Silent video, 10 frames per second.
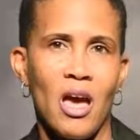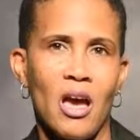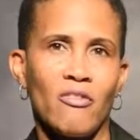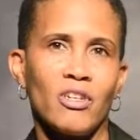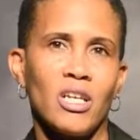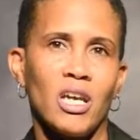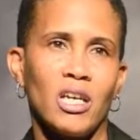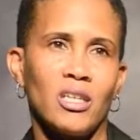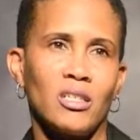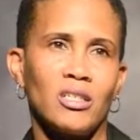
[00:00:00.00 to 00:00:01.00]
every
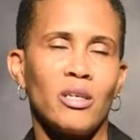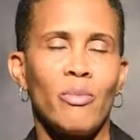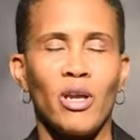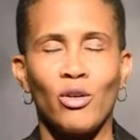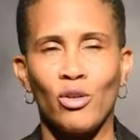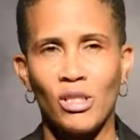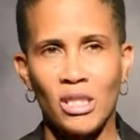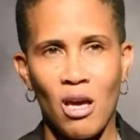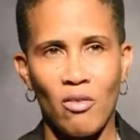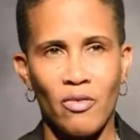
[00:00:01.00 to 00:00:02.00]
day to better
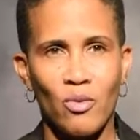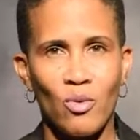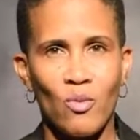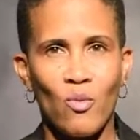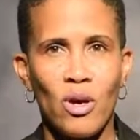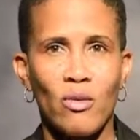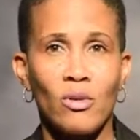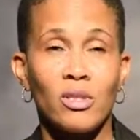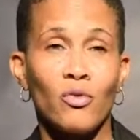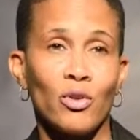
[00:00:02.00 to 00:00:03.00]
yourself,
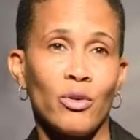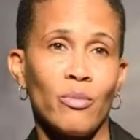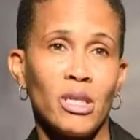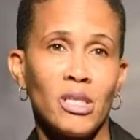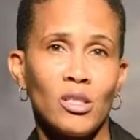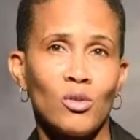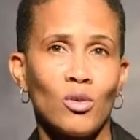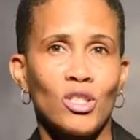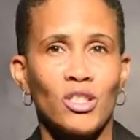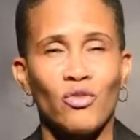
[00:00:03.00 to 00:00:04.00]
whether it's for your business
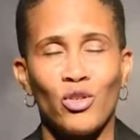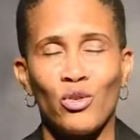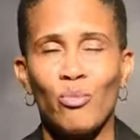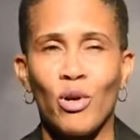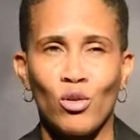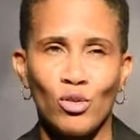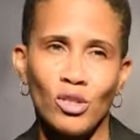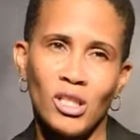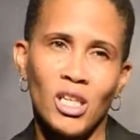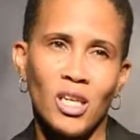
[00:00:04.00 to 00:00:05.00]
or just for you
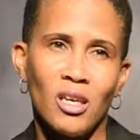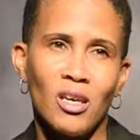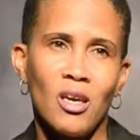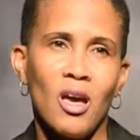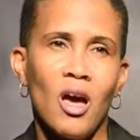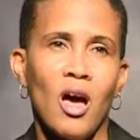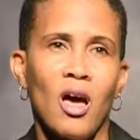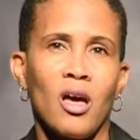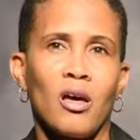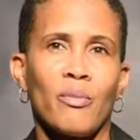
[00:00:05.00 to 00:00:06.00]
personally.
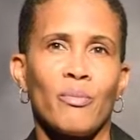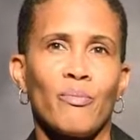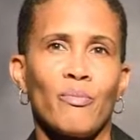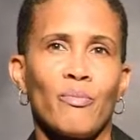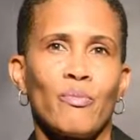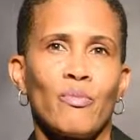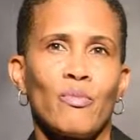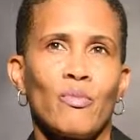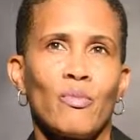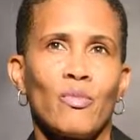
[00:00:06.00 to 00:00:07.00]

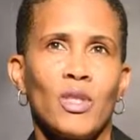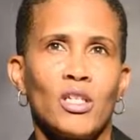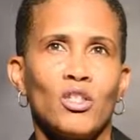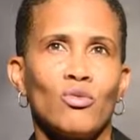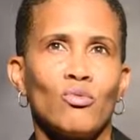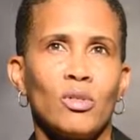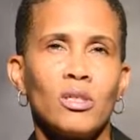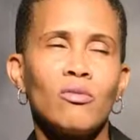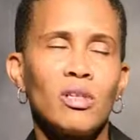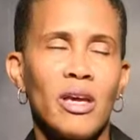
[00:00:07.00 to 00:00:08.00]
That you
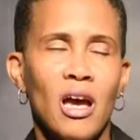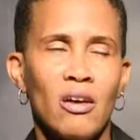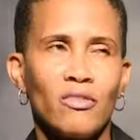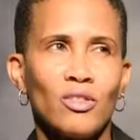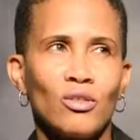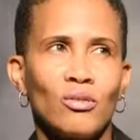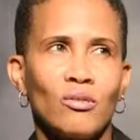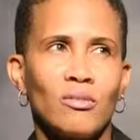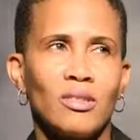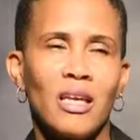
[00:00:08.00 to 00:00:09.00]
really have to
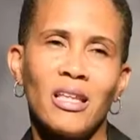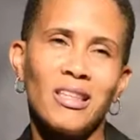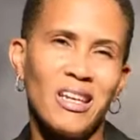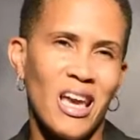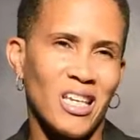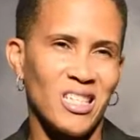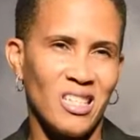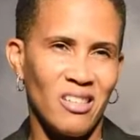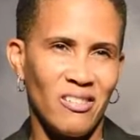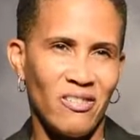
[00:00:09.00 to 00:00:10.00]
take the
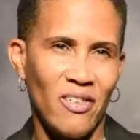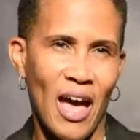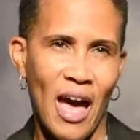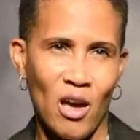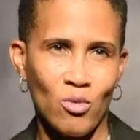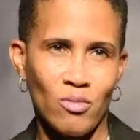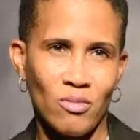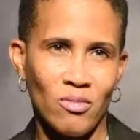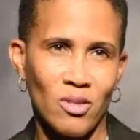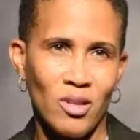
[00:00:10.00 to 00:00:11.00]
negative out
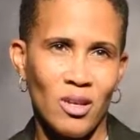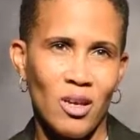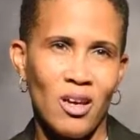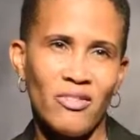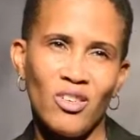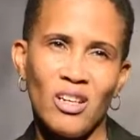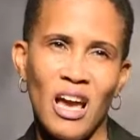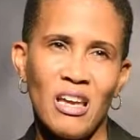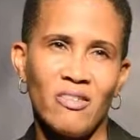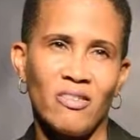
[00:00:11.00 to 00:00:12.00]
of your
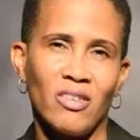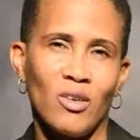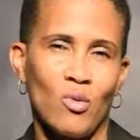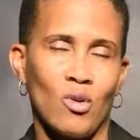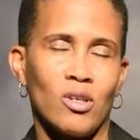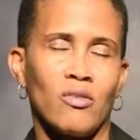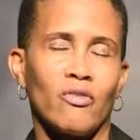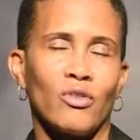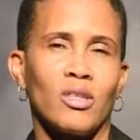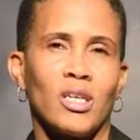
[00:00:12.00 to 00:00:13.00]
life in order
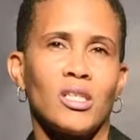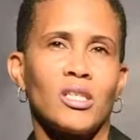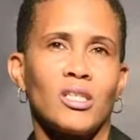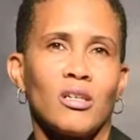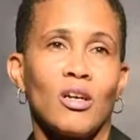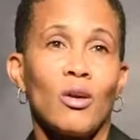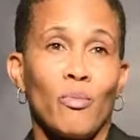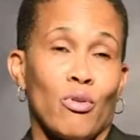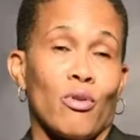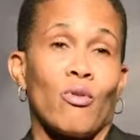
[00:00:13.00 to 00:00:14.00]
for things to
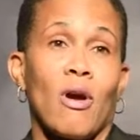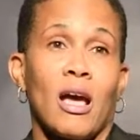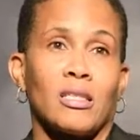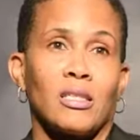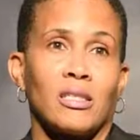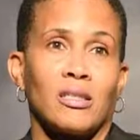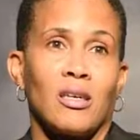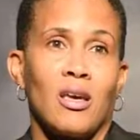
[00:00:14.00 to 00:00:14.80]
progress.